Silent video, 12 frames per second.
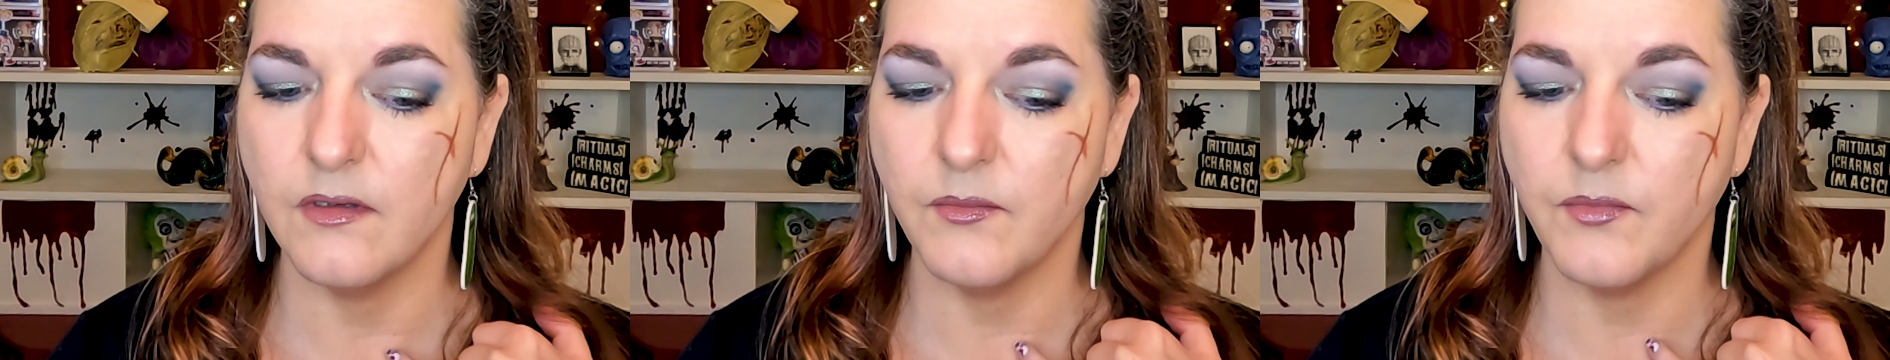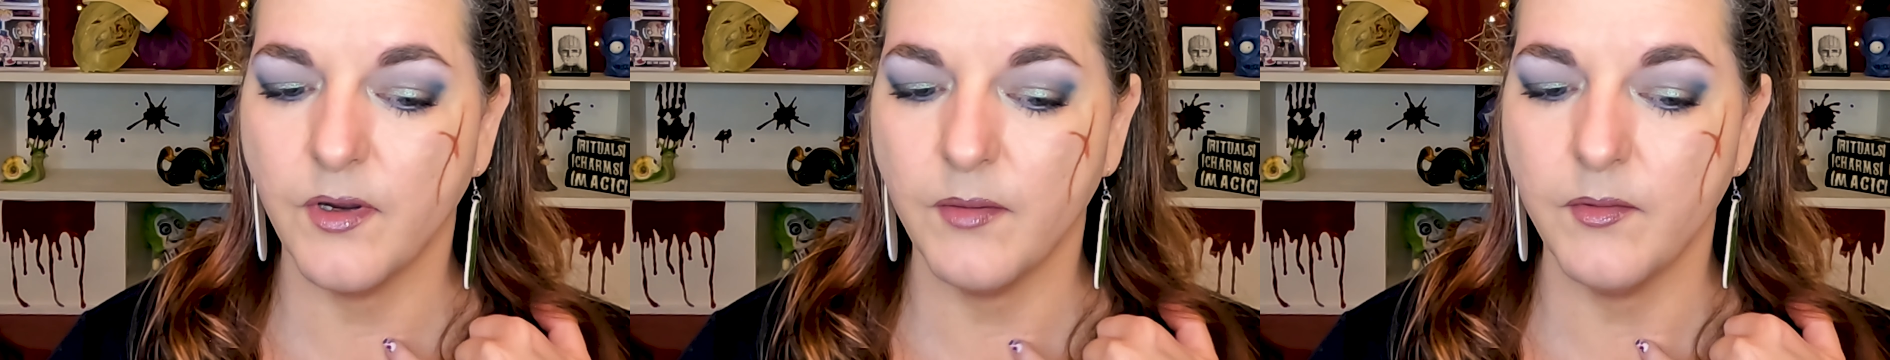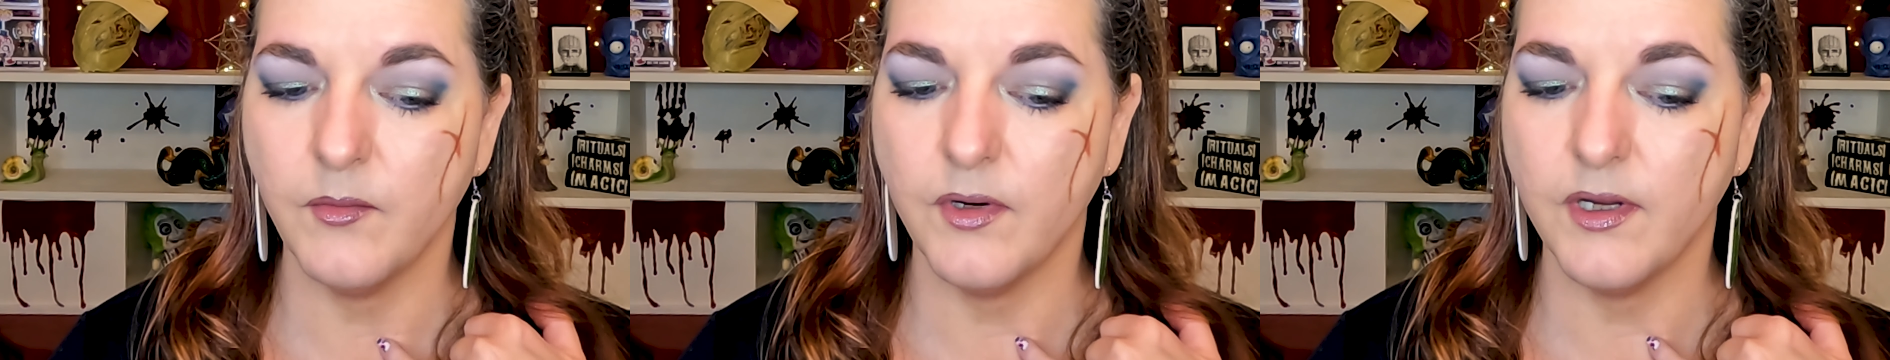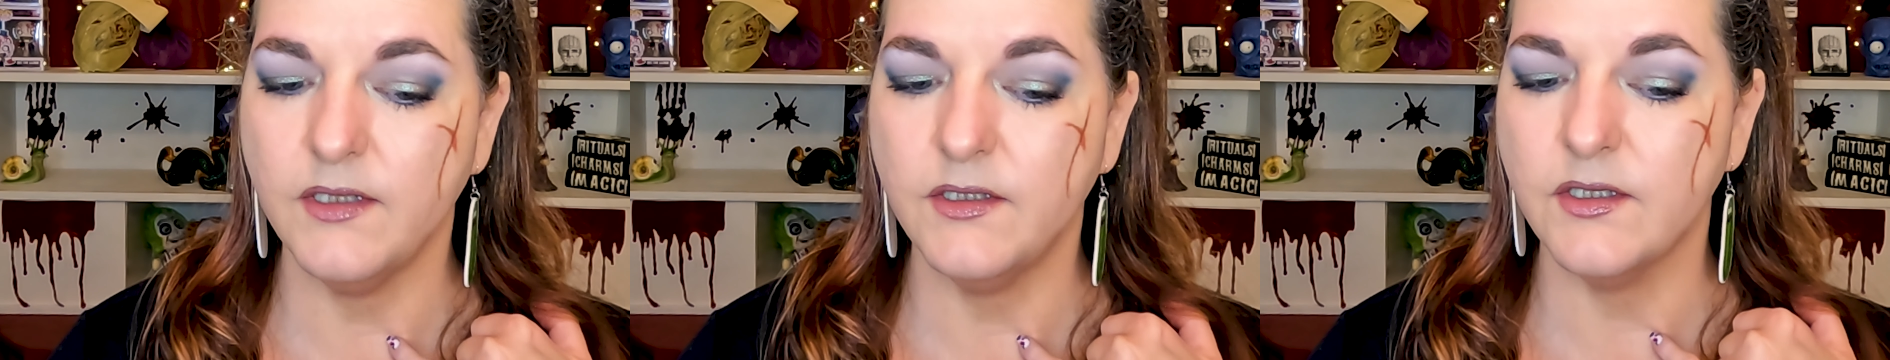probably where
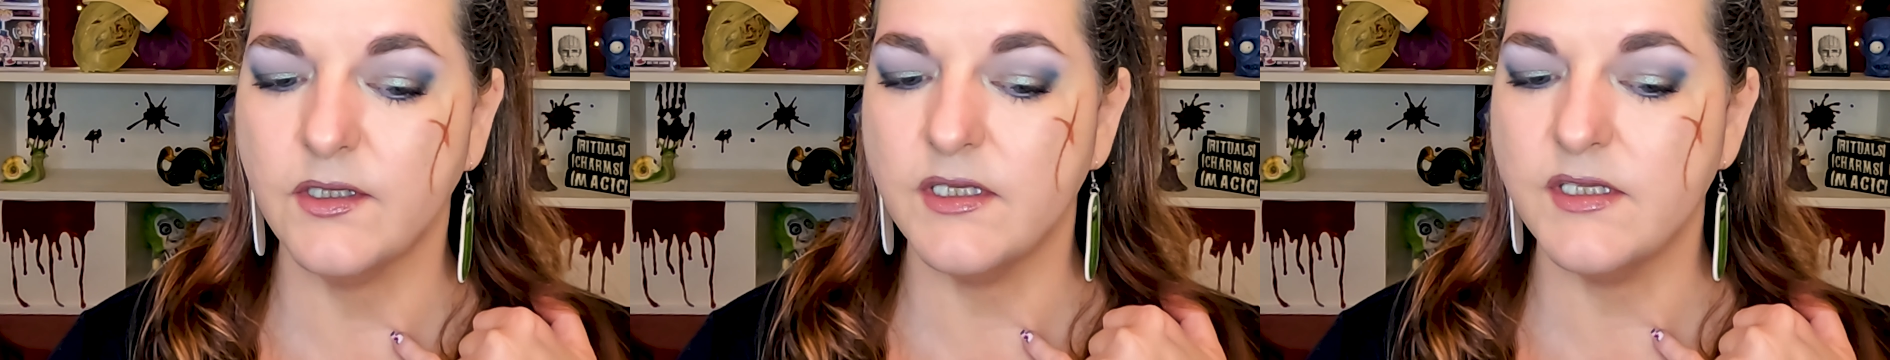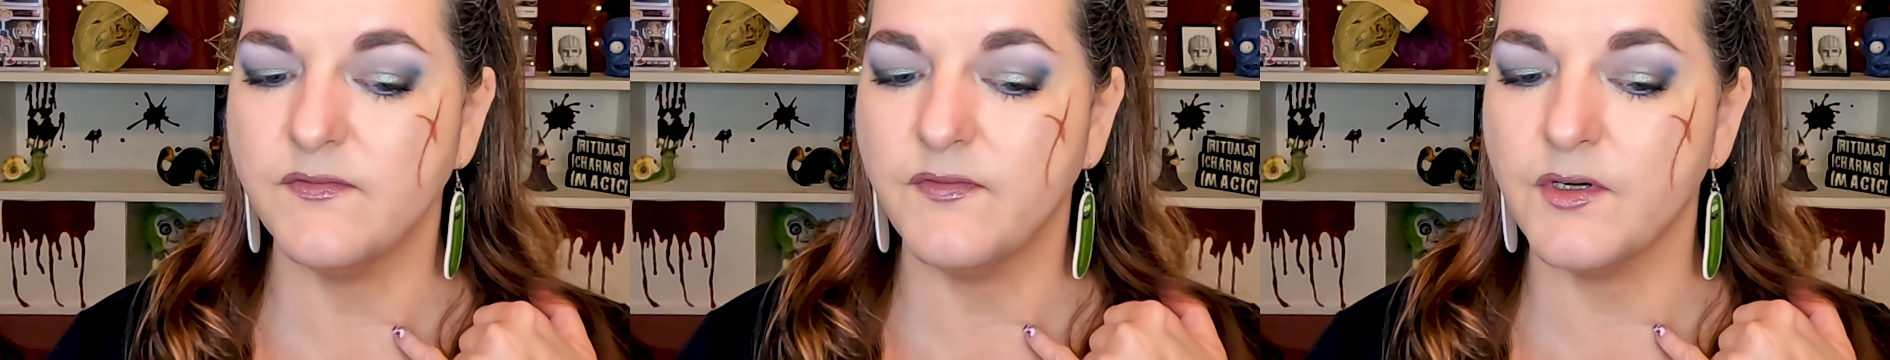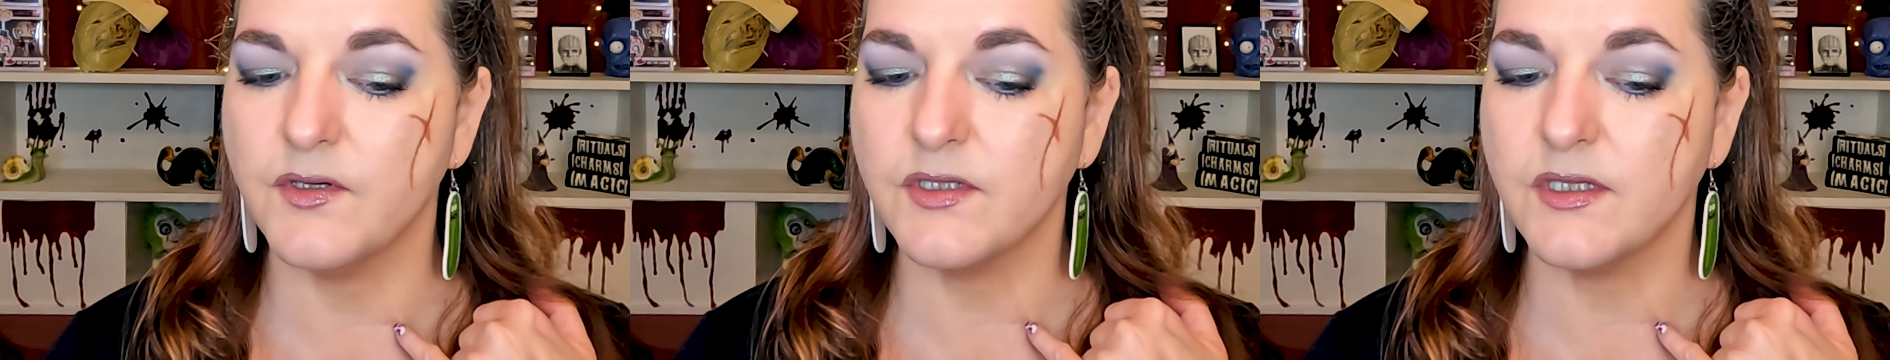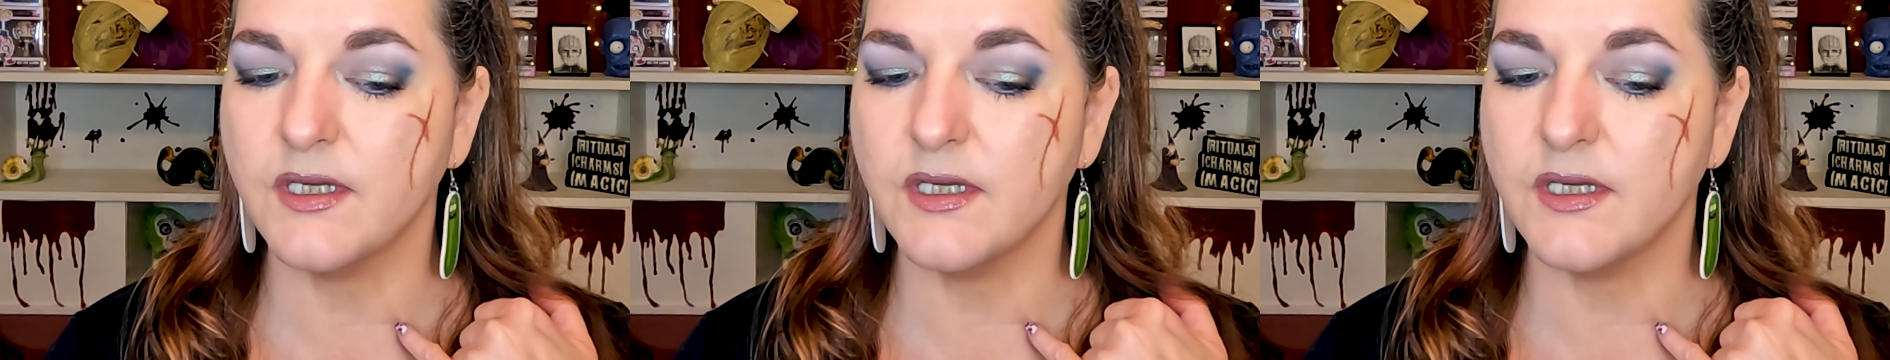he took his first